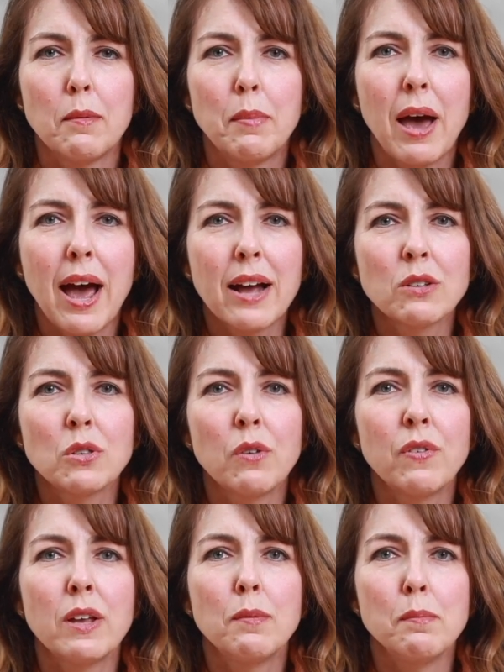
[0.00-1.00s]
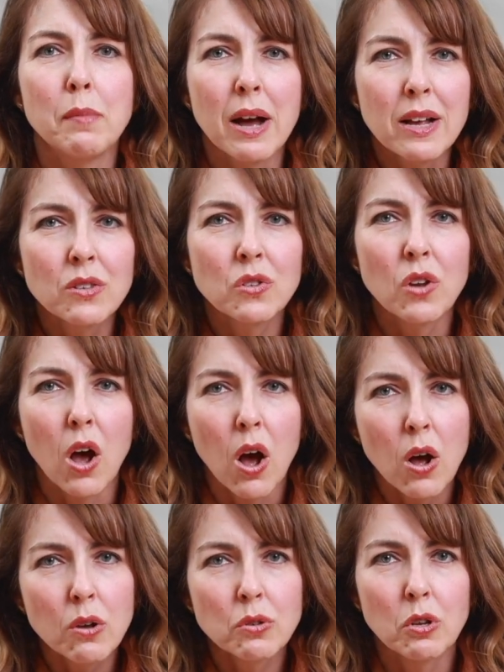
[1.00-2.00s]
Paxlovid must
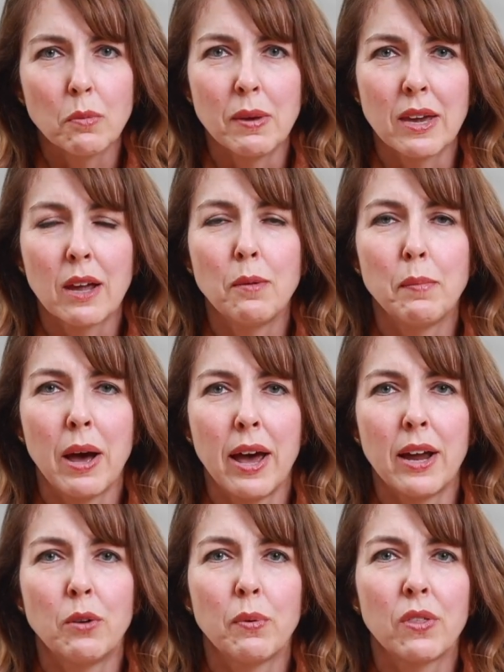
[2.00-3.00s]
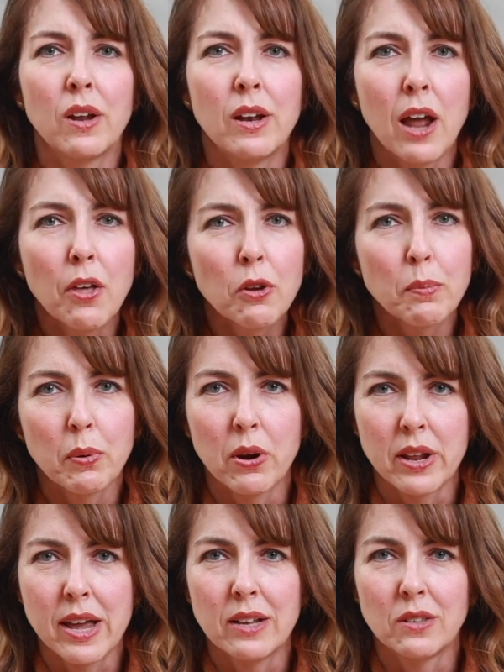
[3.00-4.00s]
also be combined with another
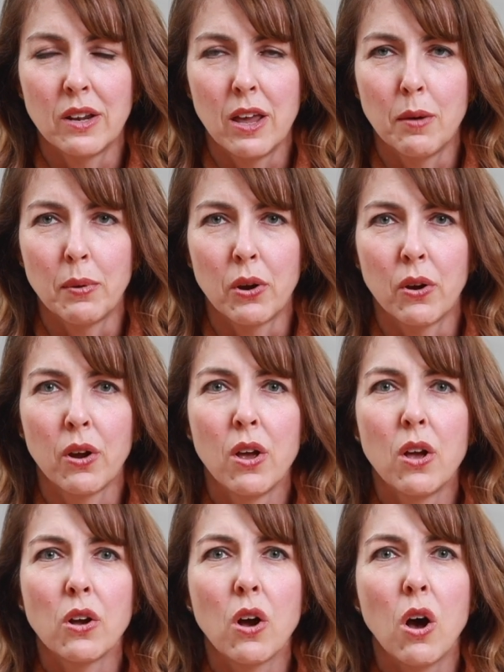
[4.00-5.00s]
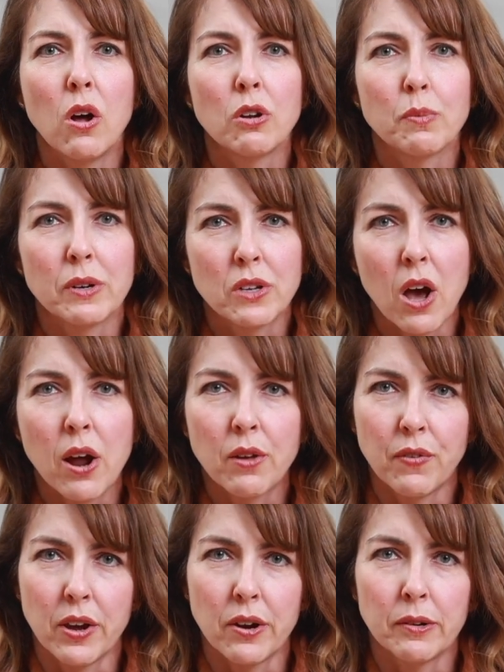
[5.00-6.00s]
protease inhibitor called
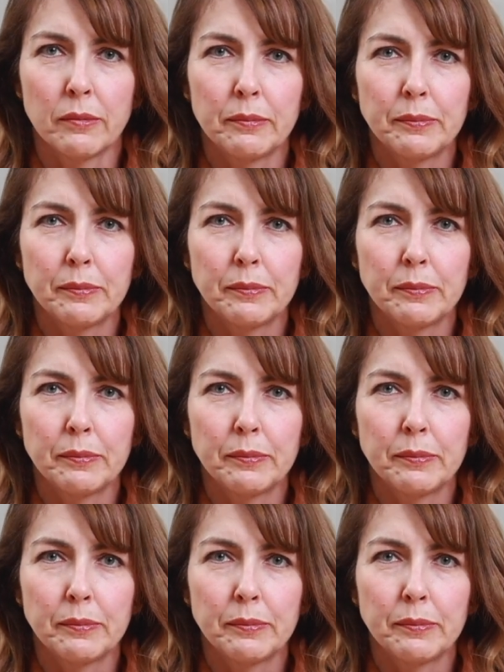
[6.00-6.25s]
ritonavir.